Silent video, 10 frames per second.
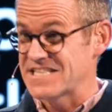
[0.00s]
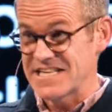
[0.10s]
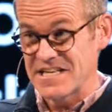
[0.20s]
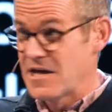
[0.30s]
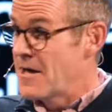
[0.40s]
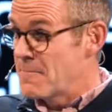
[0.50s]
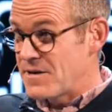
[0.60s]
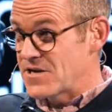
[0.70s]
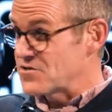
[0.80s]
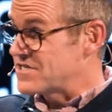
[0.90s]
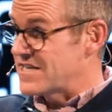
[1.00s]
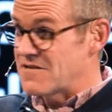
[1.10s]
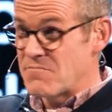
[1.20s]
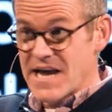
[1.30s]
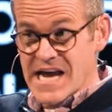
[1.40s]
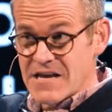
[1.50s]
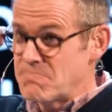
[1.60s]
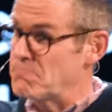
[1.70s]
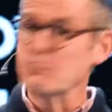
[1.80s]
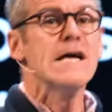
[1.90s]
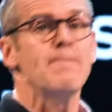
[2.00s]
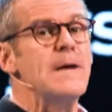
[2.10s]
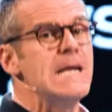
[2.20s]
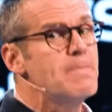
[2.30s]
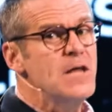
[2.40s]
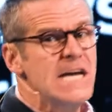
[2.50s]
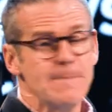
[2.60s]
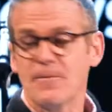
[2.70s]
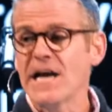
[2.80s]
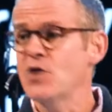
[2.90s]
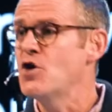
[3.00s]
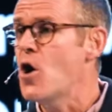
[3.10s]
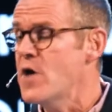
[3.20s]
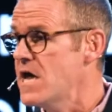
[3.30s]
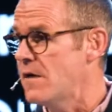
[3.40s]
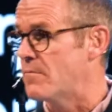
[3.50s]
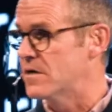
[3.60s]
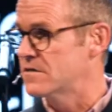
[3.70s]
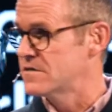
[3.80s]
that Peter said, "Man, bleepity bleep, I don't know him."